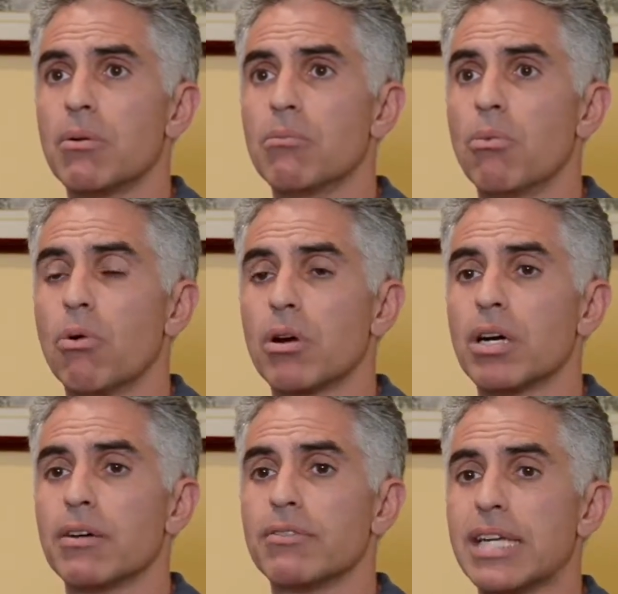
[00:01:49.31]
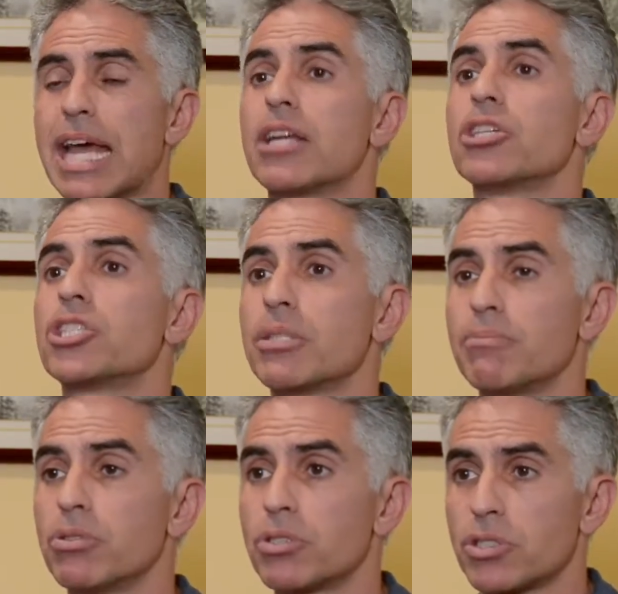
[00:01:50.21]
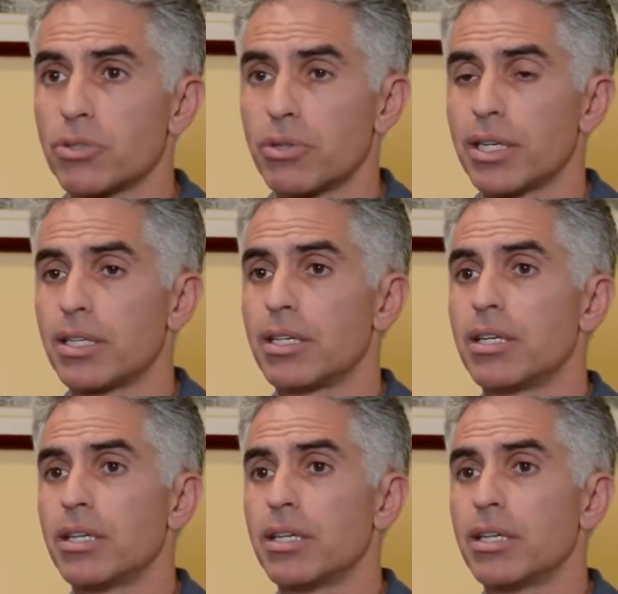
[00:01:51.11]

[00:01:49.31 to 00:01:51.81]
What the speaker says: more of an energy boost to it,